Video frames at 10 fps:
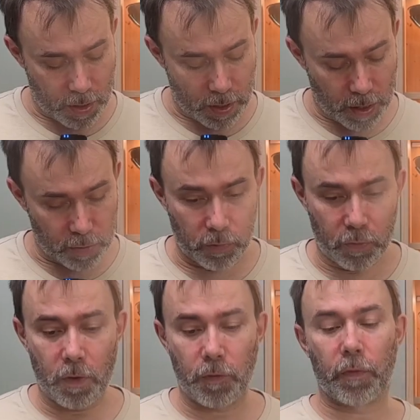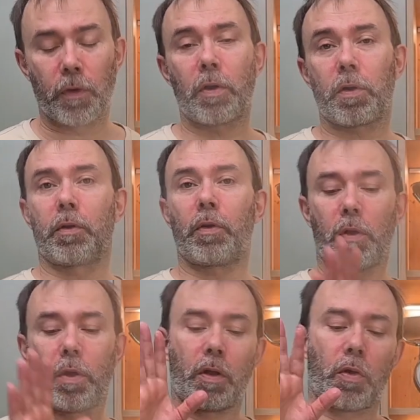and you go for
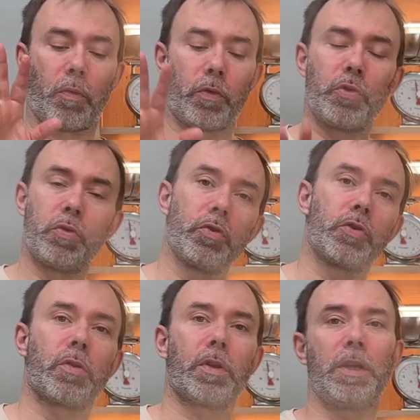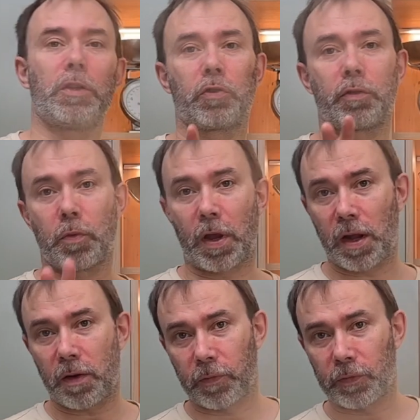usually
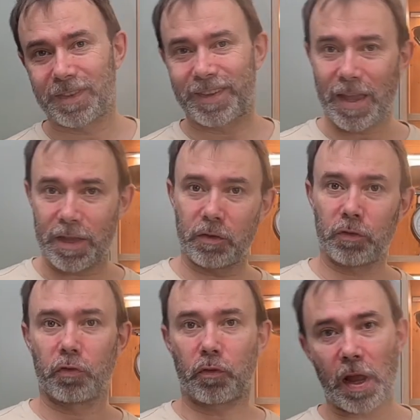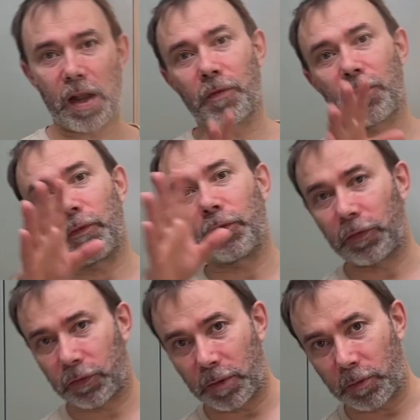10, 12,
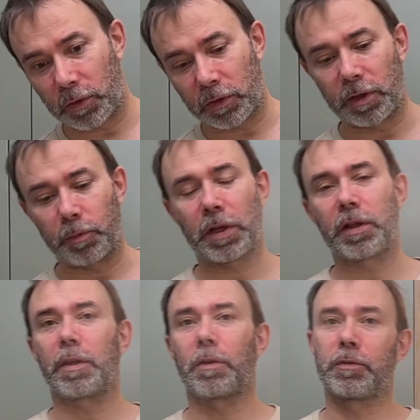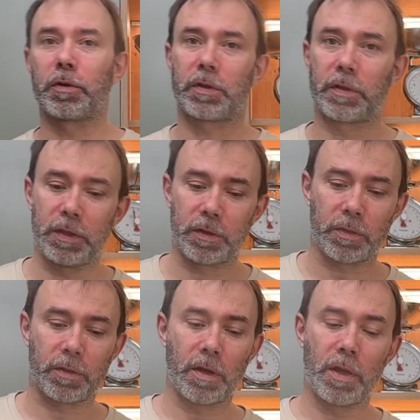15 minutes depending on the
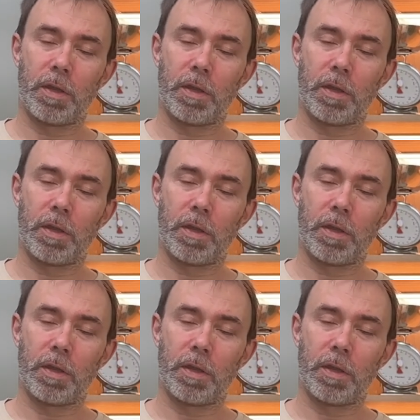season,